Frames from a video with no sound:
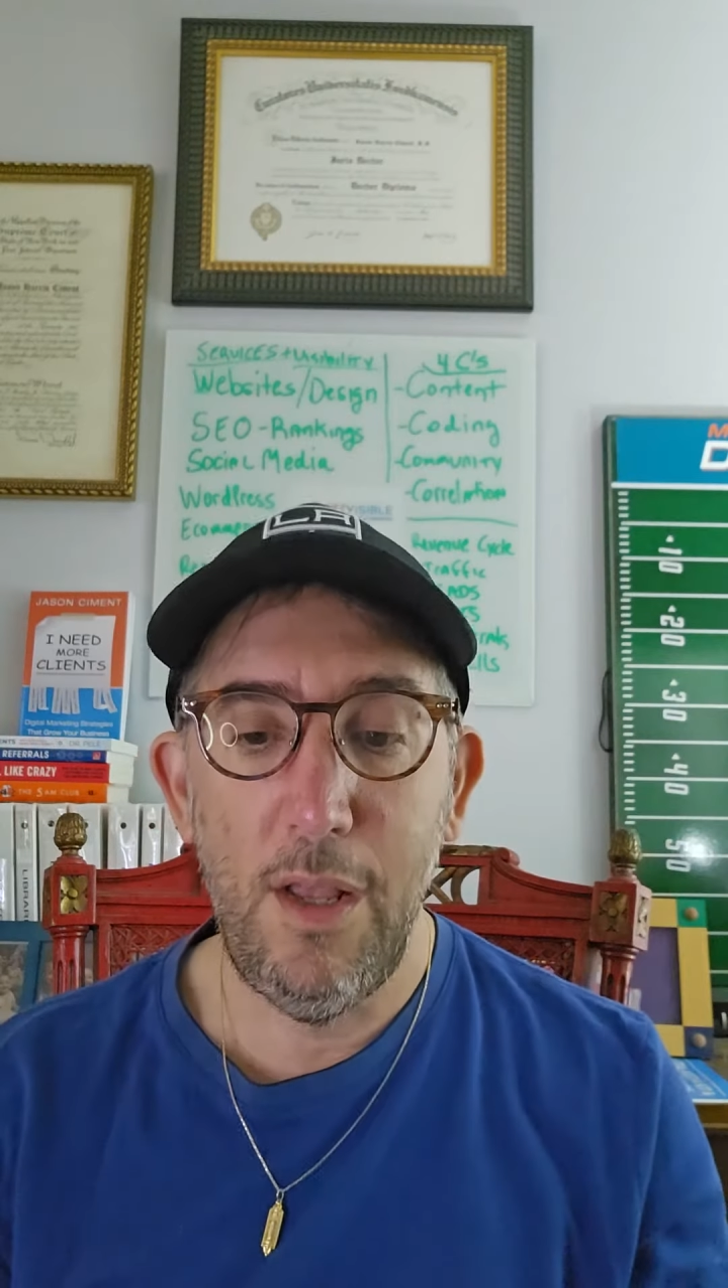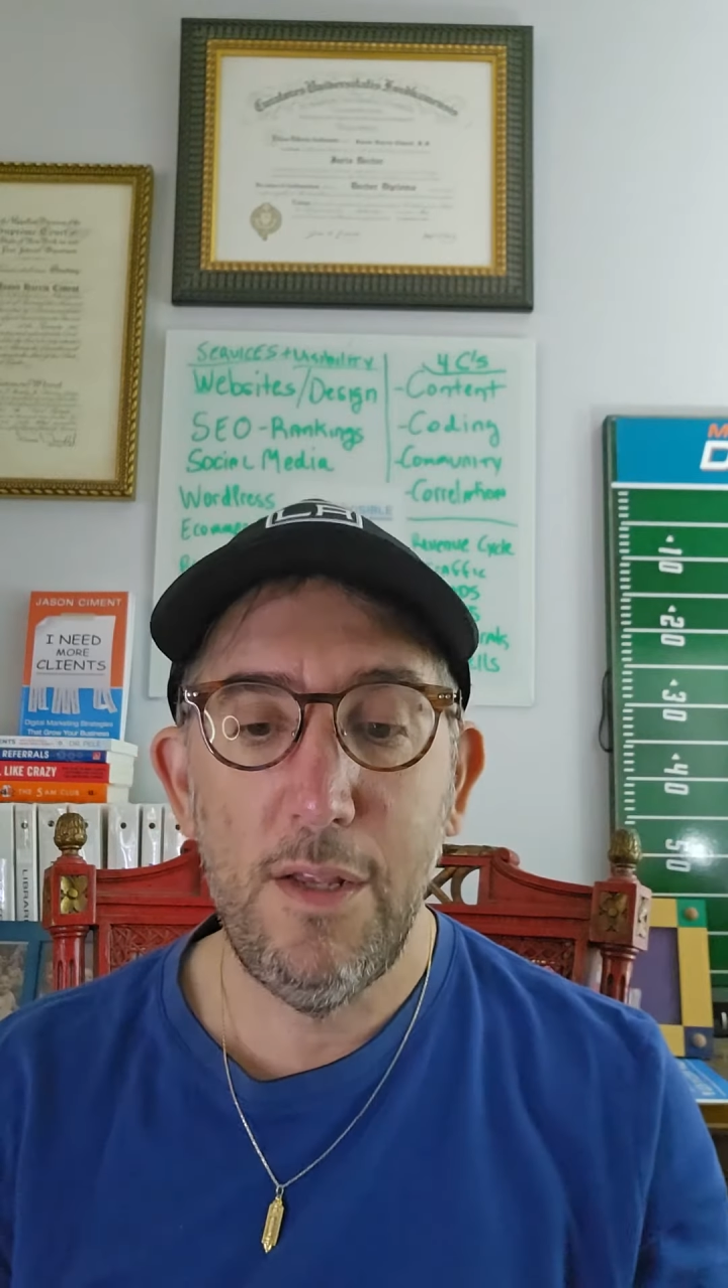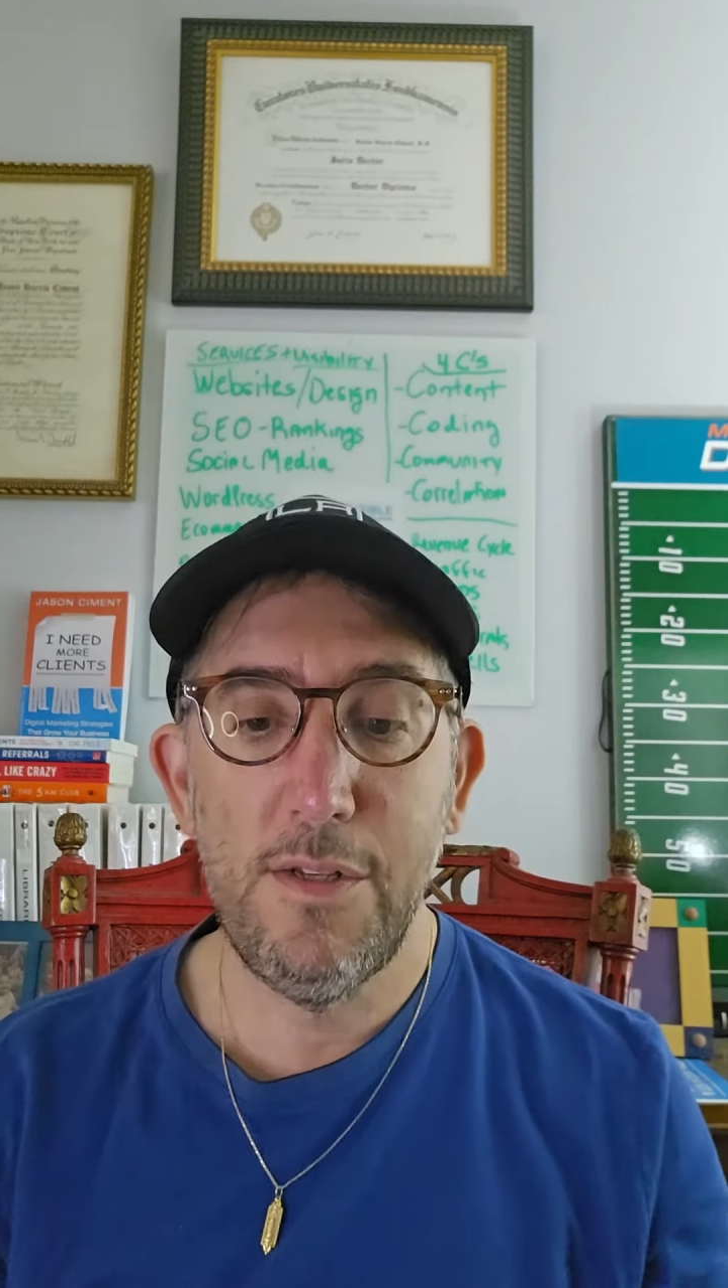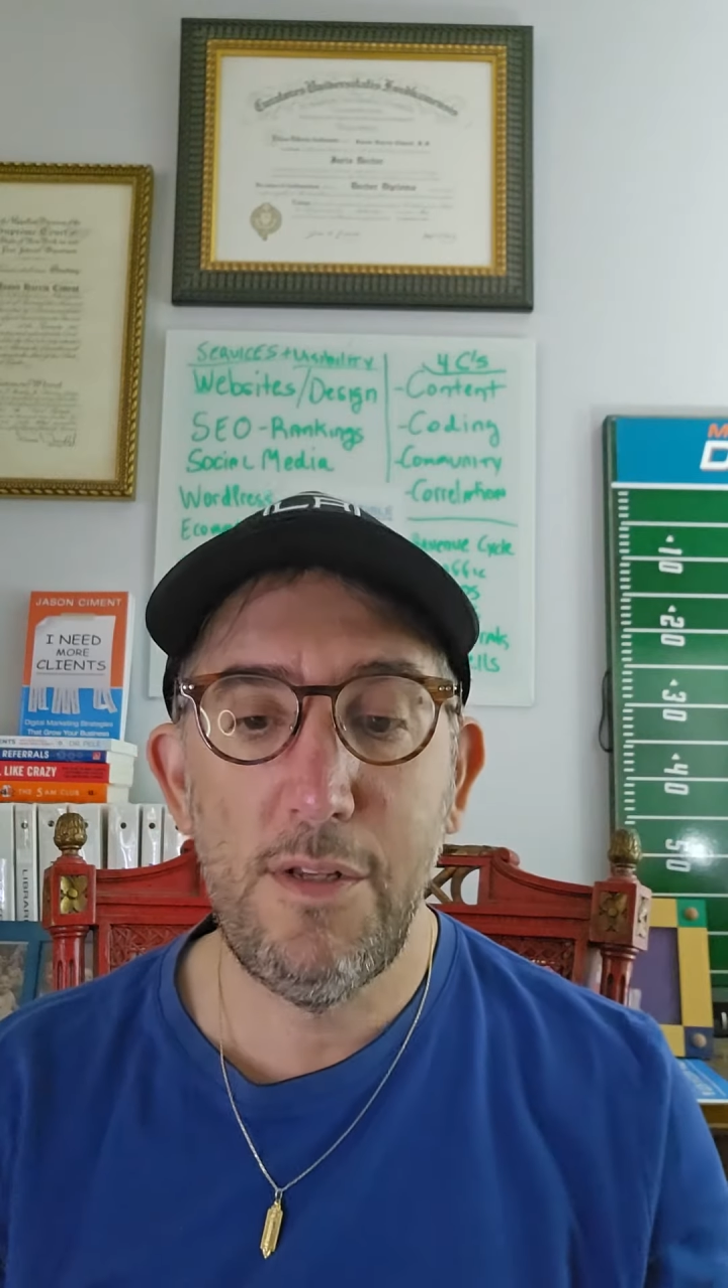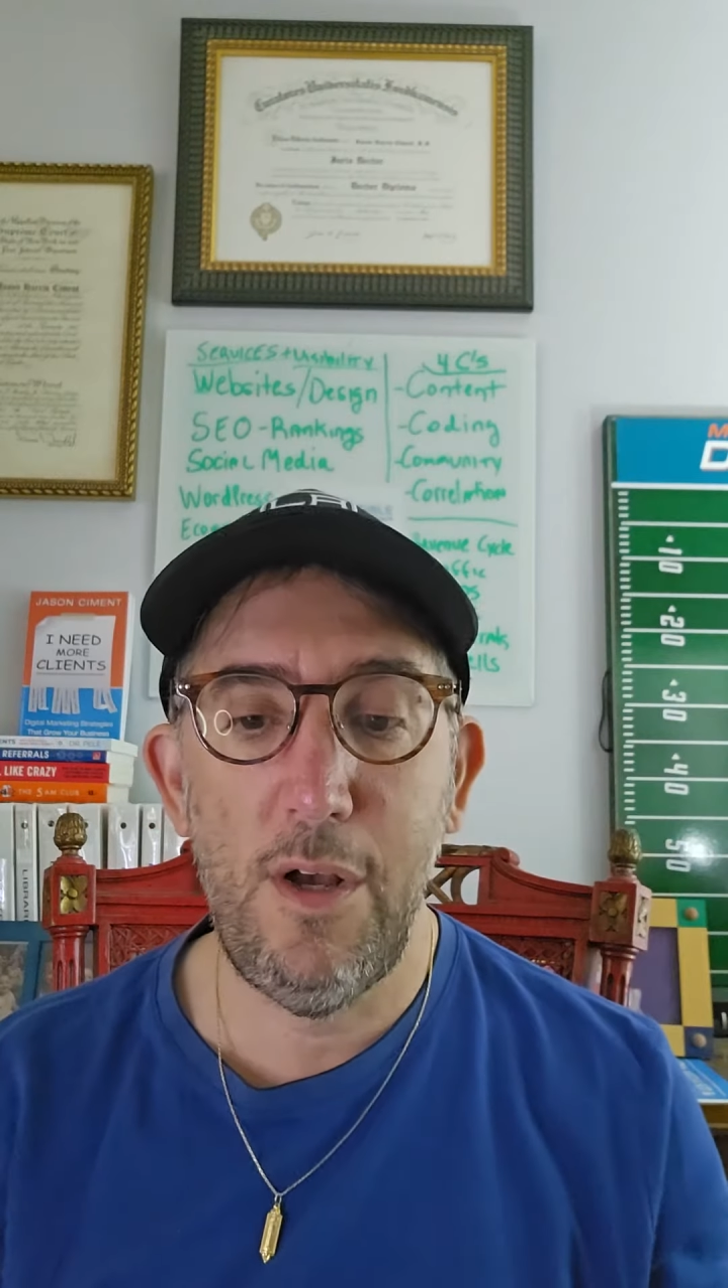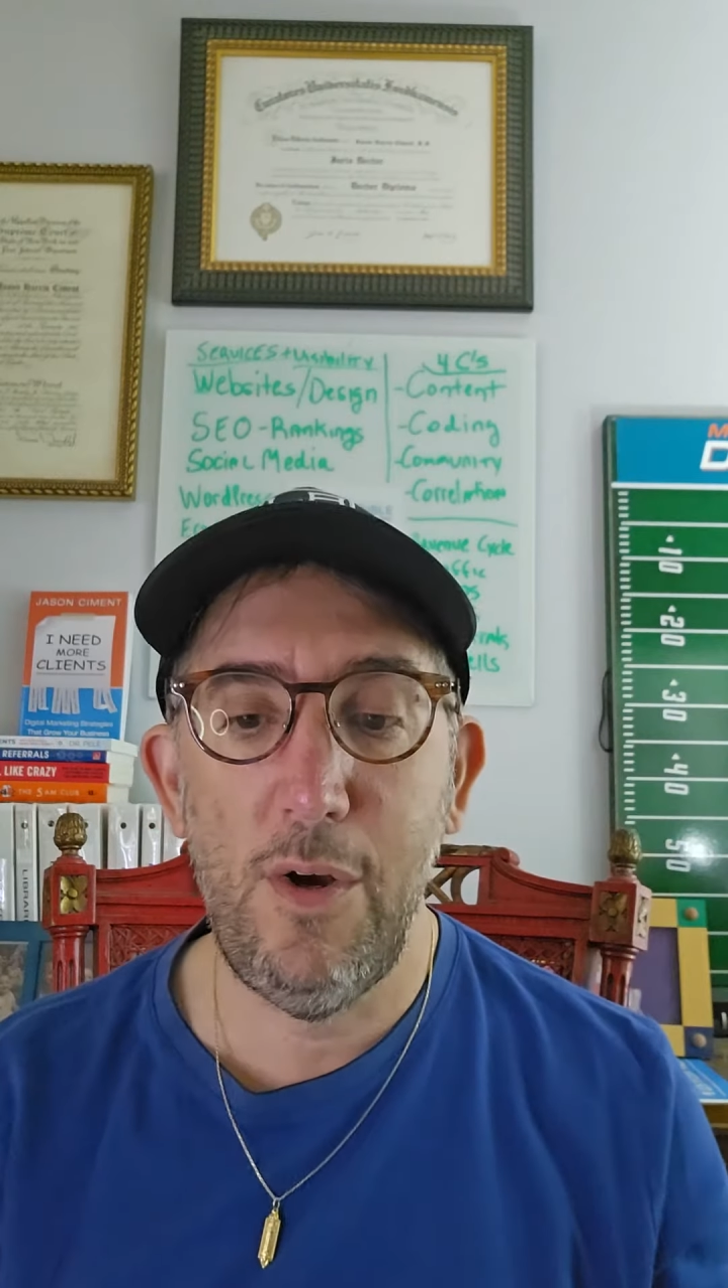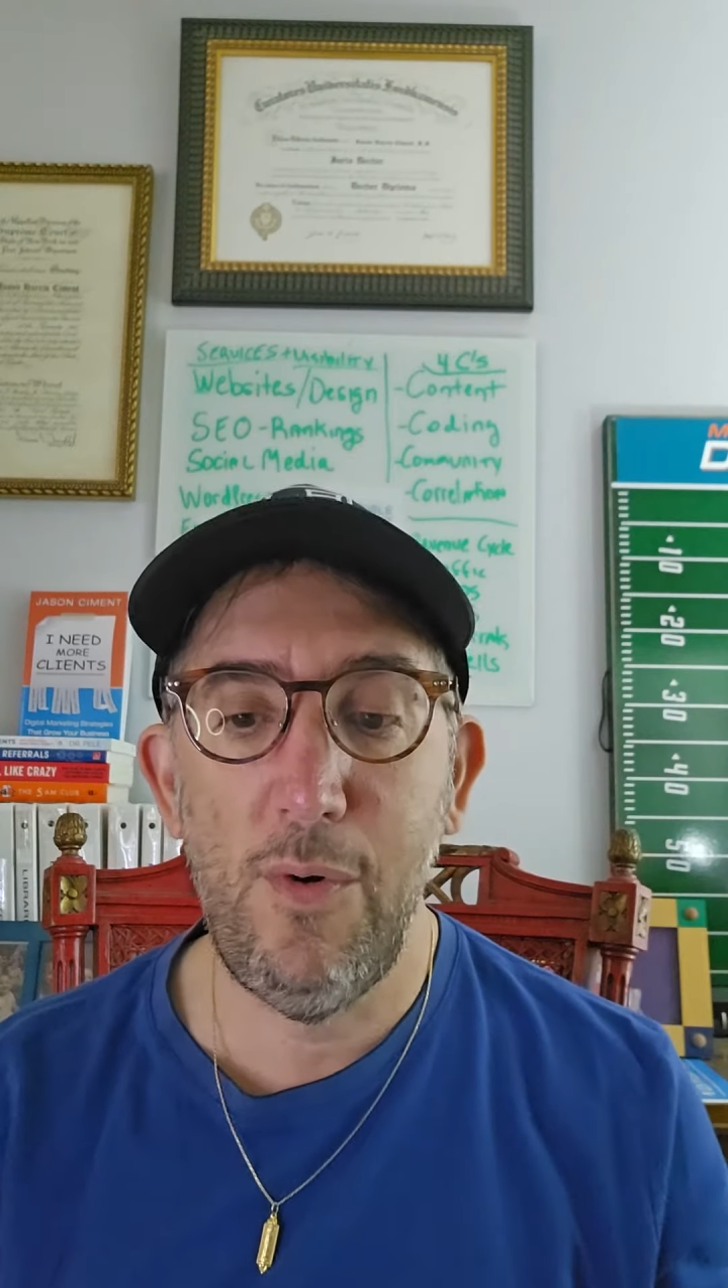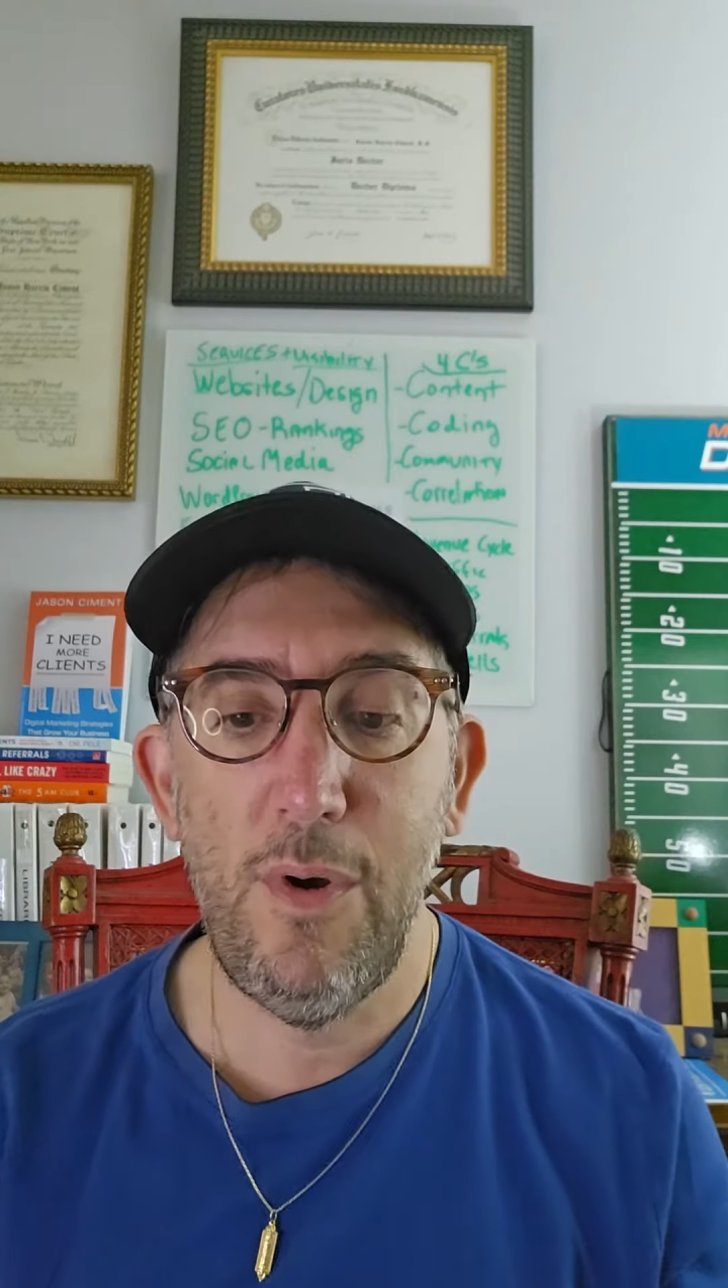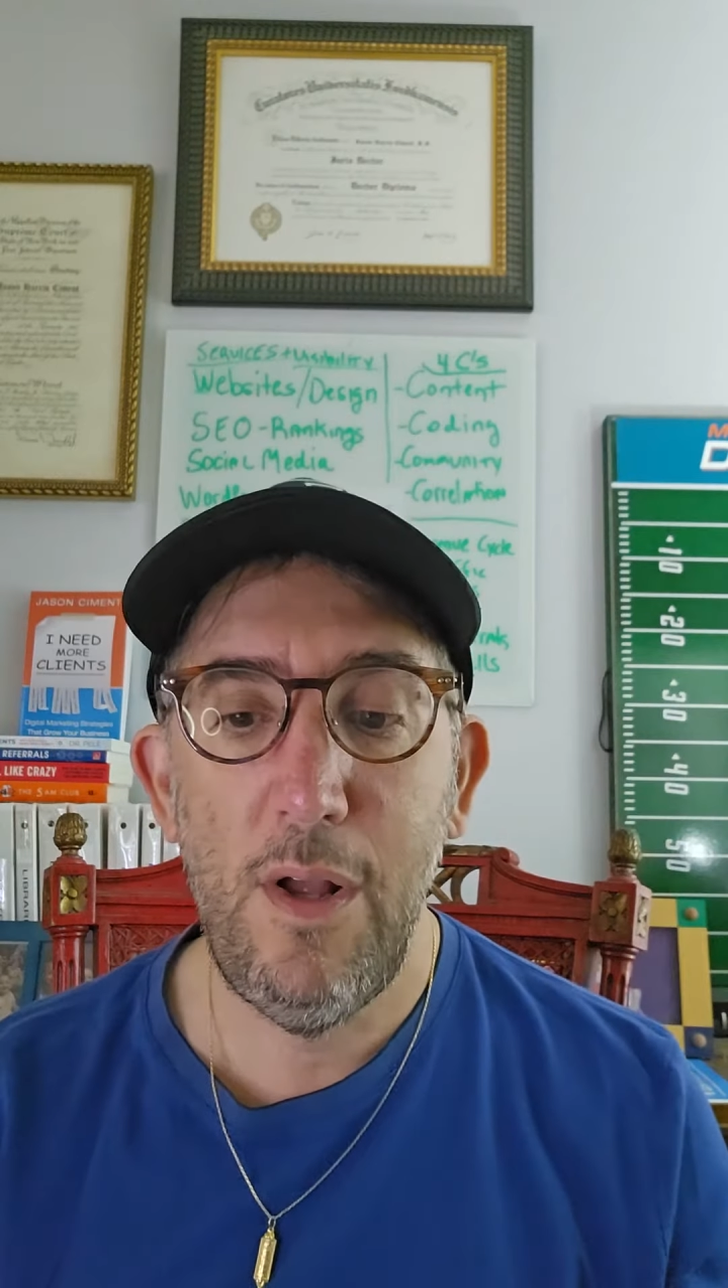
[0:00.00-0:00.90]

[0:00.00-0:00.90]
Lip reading: So